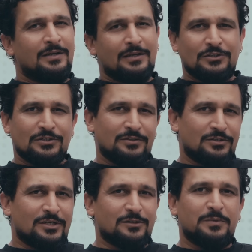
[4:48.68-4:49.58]
Listen,
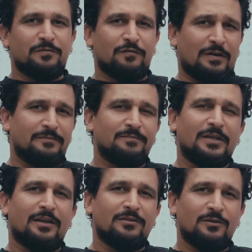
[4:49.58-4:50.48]
this has been fun,
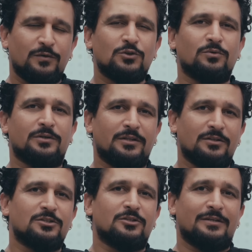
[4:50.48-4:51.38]
and I think we should take
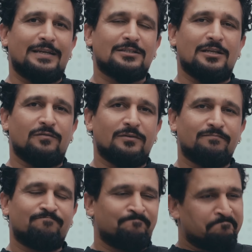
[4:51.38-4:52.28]
this to the next level.
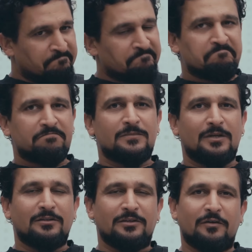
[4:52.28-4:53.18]

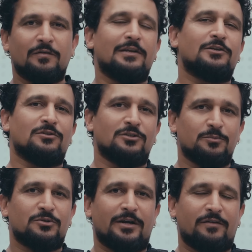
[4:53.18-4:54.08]
I think our
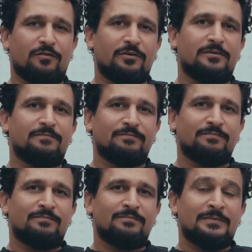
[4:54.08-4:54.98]
relationship's ready for it.
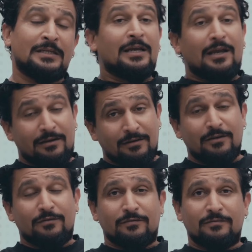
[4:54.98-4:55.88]
And
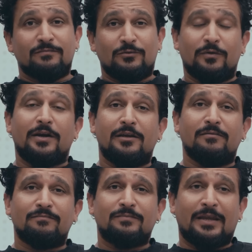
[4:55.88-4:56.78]
if you're ready,
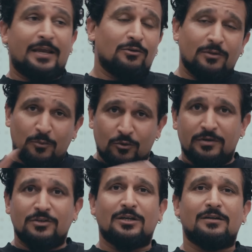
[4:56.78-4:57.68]
head to the
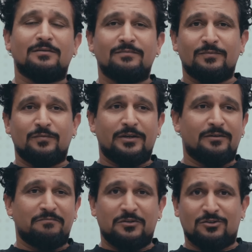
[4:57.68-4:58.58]
MotorInc channel,
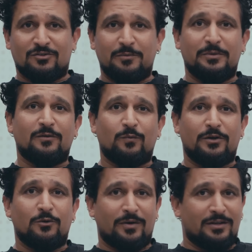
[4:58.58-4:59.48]
where this 3-minute
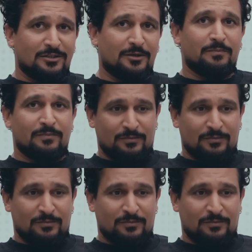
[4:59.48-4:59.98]
video ends up